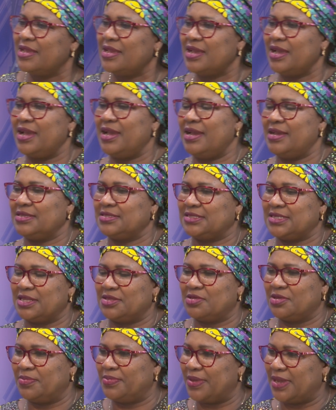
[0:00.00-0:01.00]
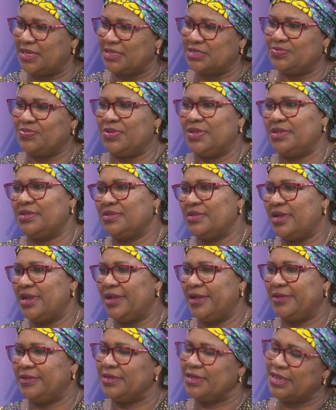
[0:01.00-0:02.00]
uh, setup has been
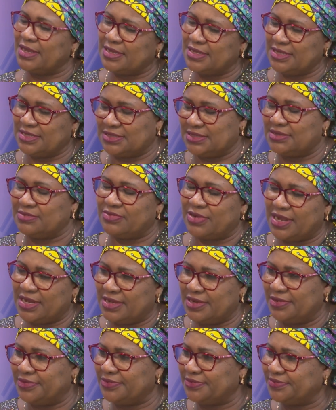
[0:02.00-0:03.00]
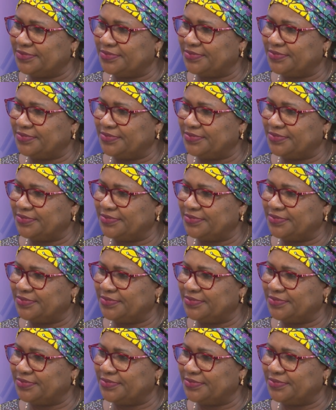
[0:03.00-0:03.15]
uh, is right now?